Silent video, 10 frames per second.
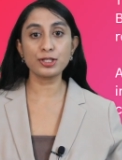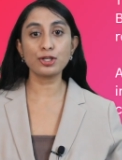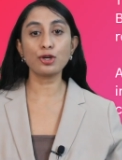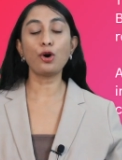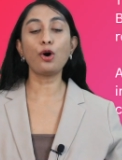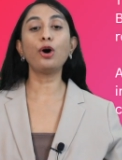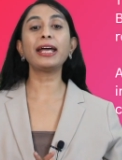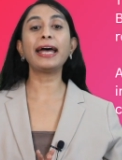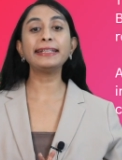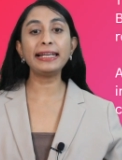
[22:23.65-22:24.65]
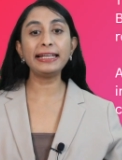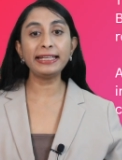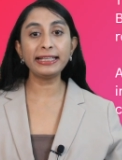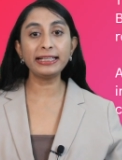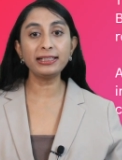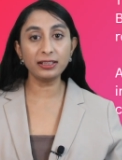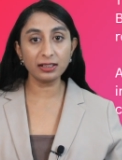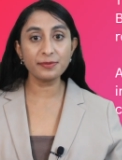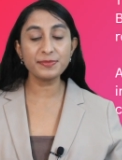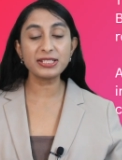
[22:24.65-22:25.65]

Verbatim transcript: or analytical terms